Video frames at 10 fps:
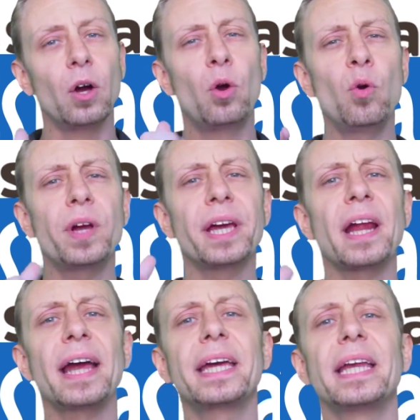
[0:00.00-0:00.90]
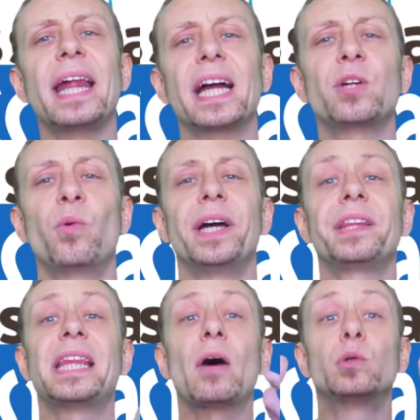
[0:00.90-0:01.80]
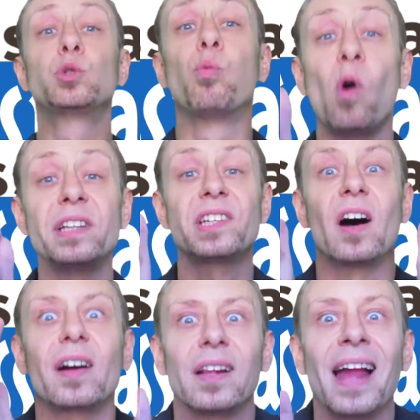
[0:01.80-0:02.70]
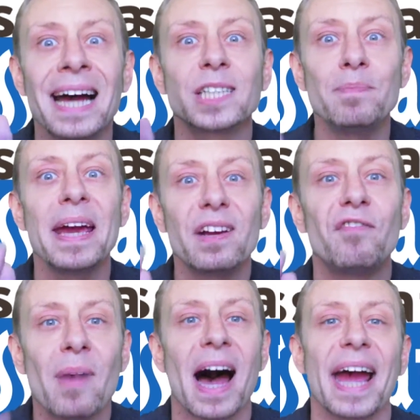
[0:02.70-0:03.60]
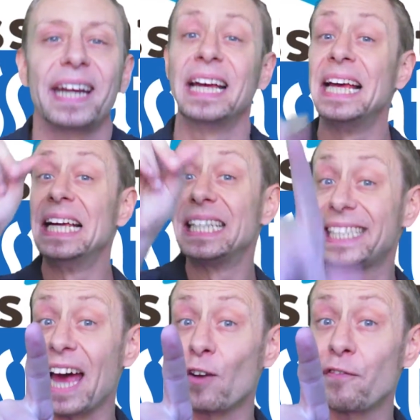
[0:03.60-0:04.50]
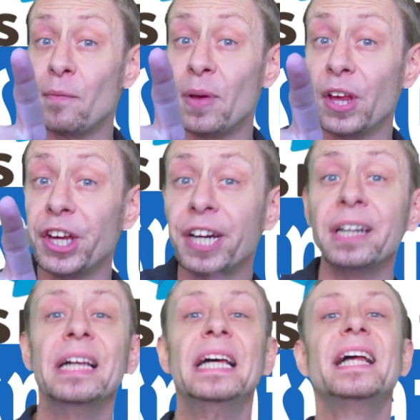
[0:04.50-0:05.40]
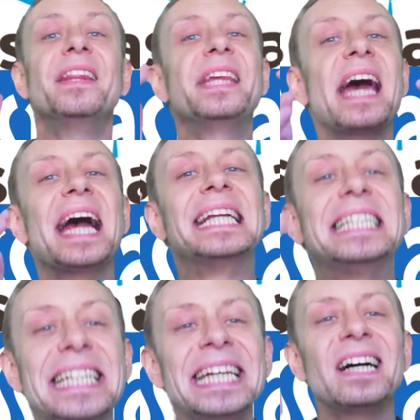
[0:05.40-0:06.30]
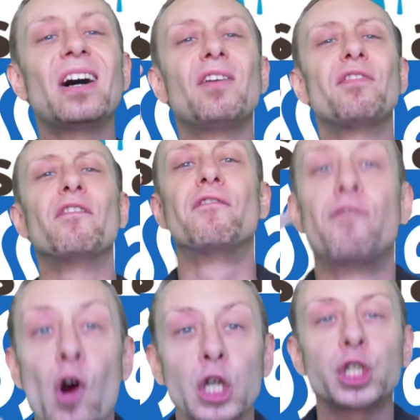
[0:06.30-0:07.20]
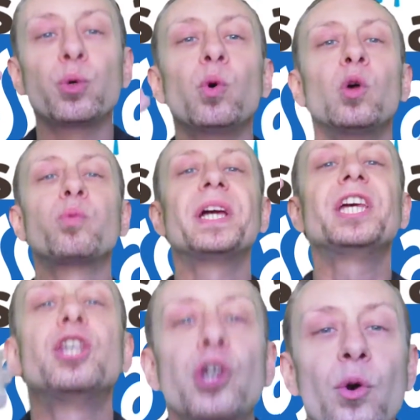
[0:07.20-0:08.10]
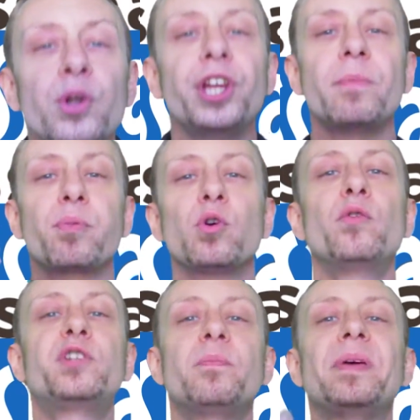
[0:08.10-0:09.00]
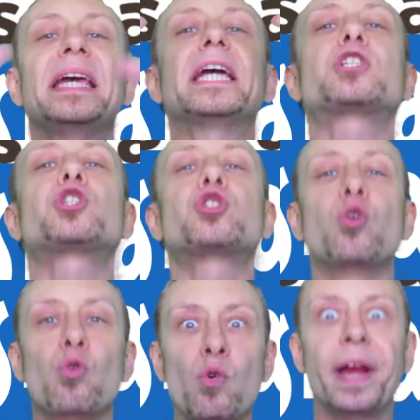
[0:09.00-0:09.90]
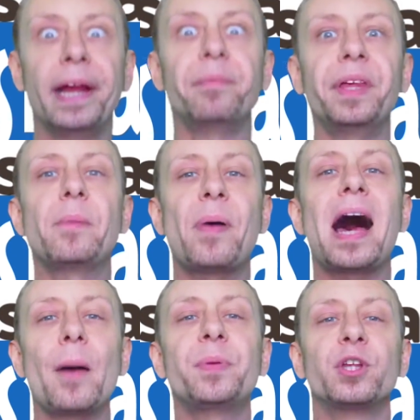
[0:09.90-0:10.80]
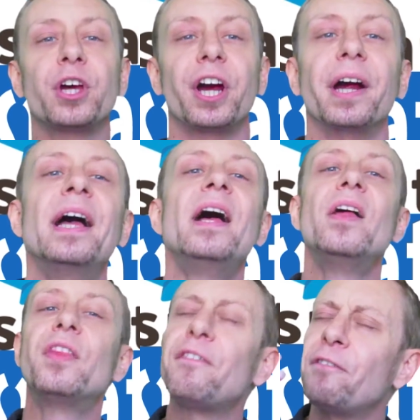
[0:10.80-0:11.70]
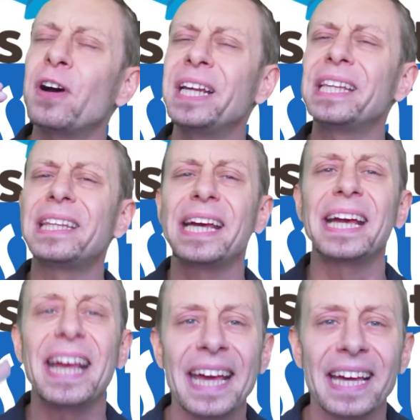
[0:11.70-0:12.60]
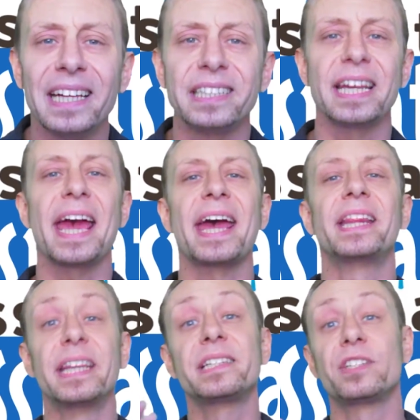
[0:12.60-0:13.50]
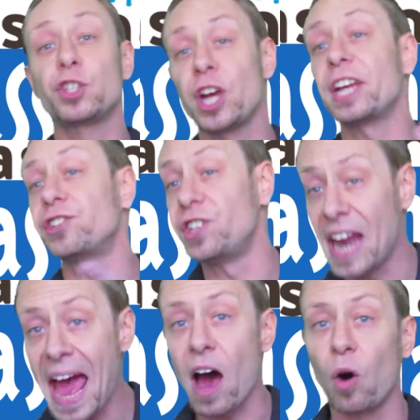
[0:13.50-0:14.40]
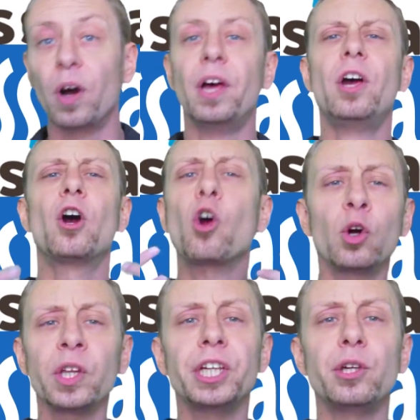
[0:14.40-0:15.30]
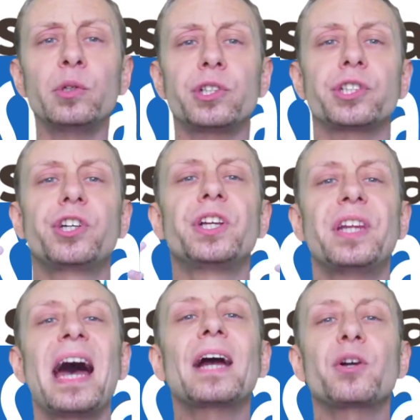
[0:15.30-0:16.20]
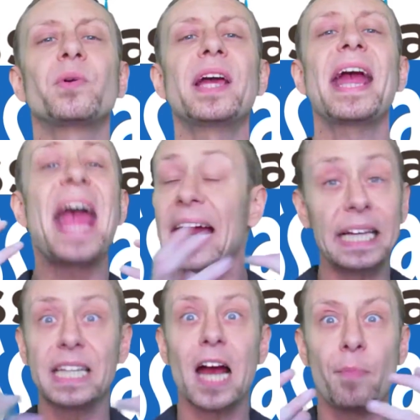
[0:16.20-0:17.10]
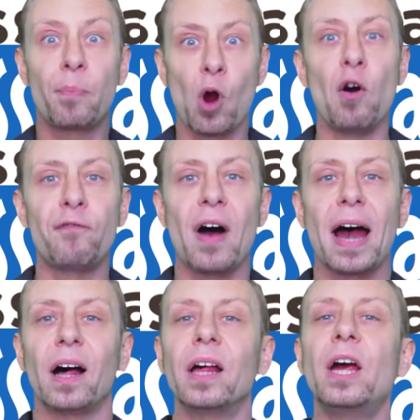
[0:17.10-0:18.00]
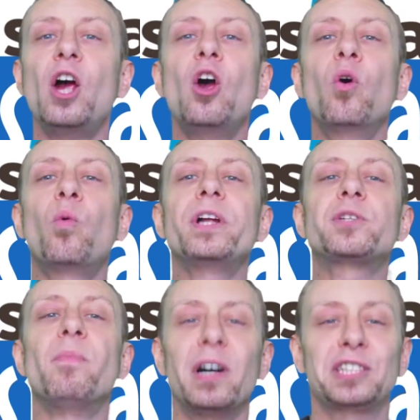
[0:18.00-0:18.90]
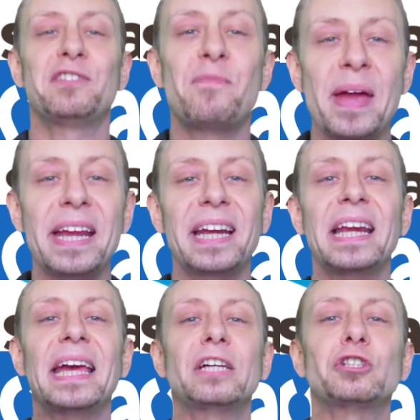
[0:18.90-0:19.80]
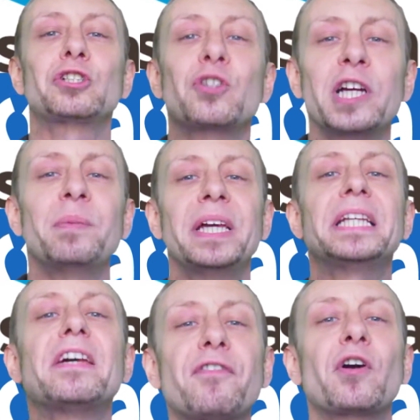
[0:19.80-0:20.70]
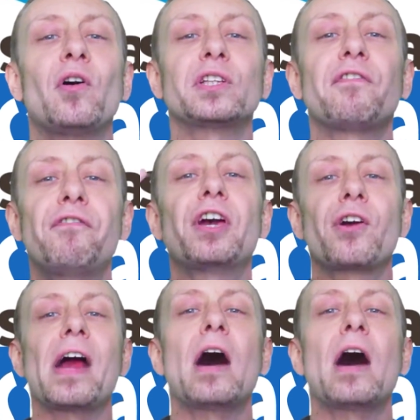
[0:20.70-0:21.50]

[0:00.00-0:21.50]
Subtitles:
who can I connect with that was once a classmate of mine? Sound familiar? The idea of a virtual reunion proved to be extremely popular. The funny thing is, and this has changed now, early users could not create any type of profile, which must have made it extremely difficult to figure